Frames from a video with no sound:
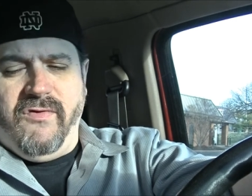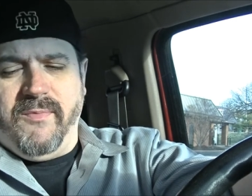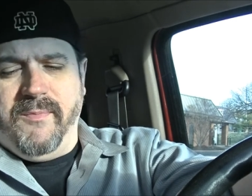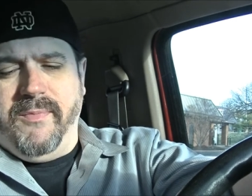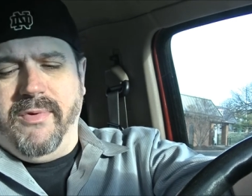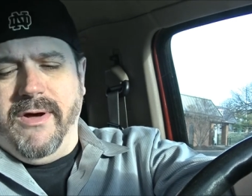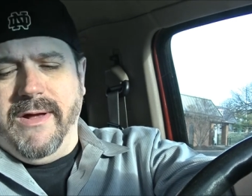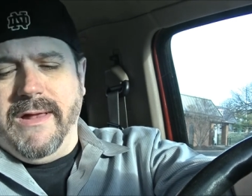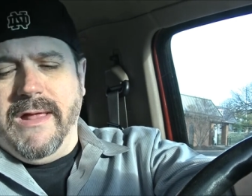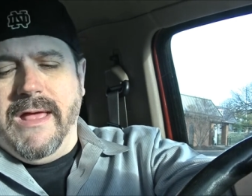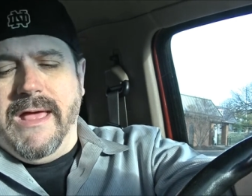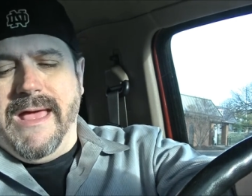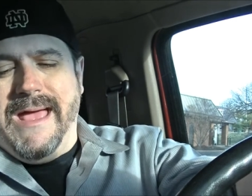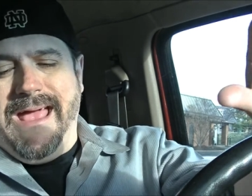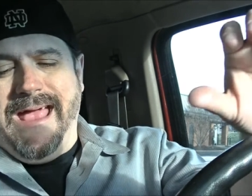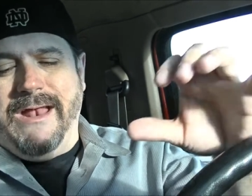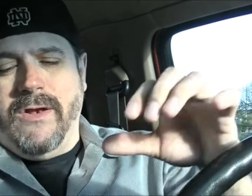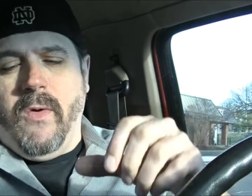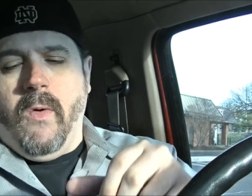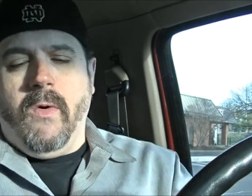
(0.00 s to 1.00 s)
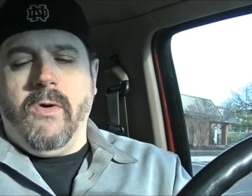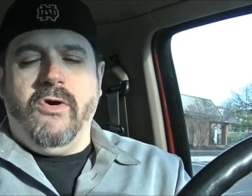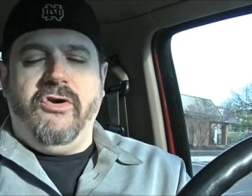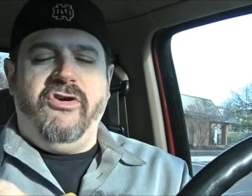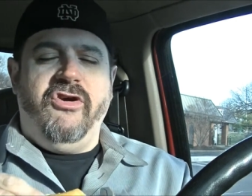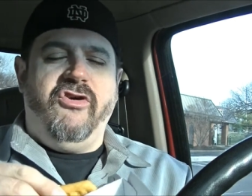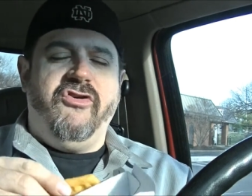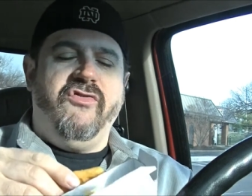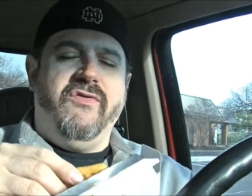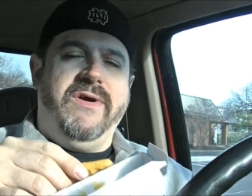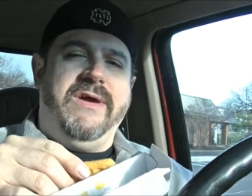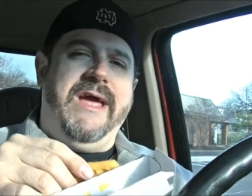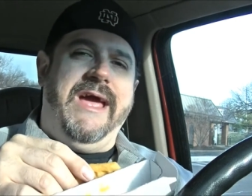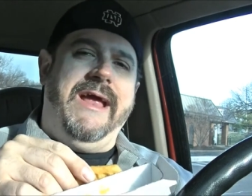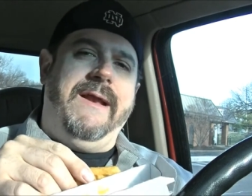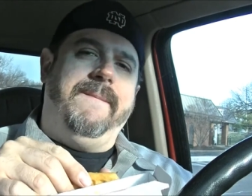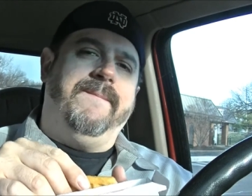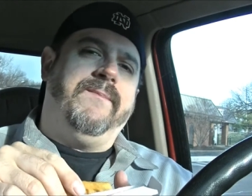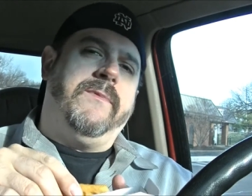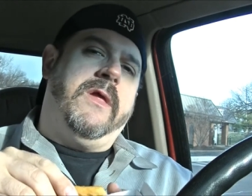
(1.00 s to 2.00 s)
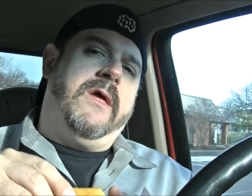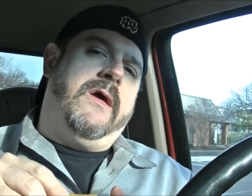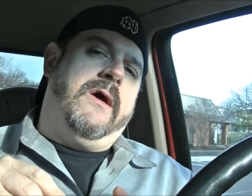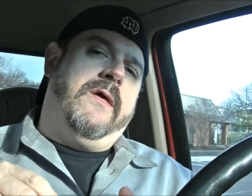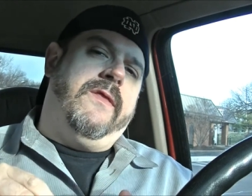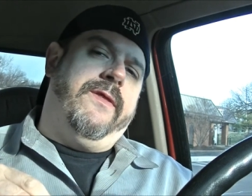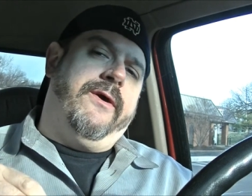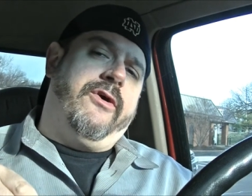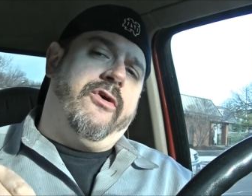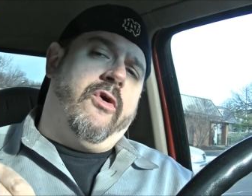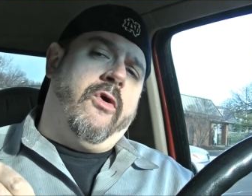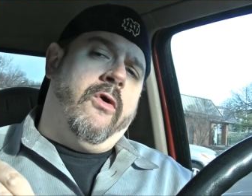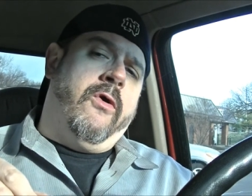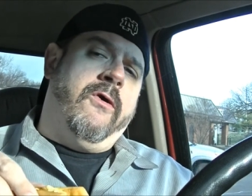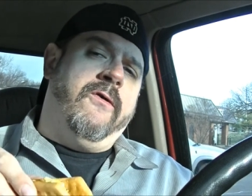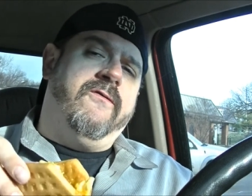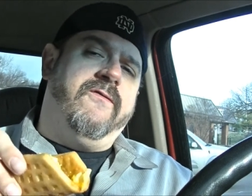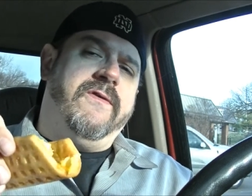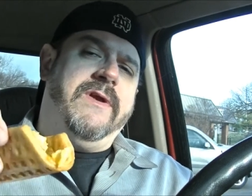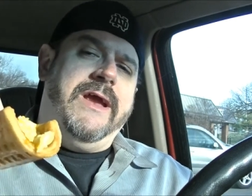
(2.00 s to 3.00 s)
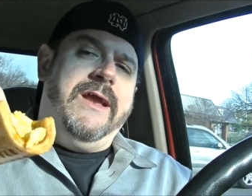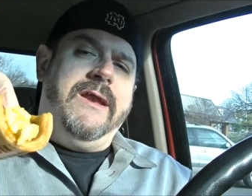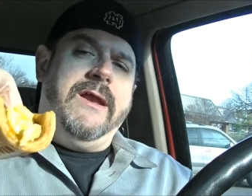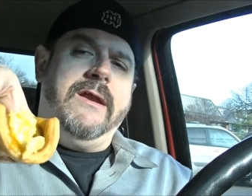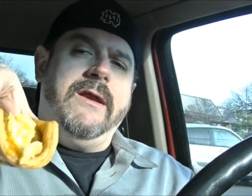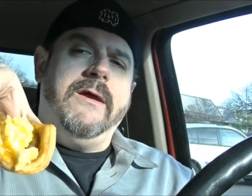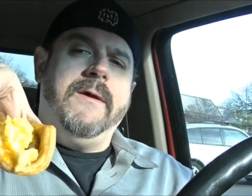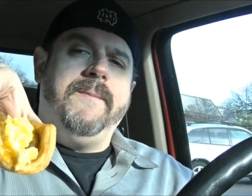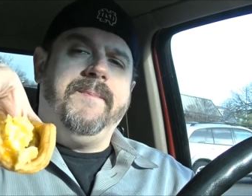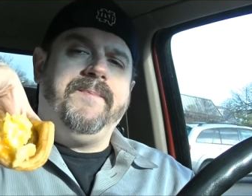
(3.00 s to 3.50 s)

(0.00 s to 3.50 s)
But in order to create the curve needed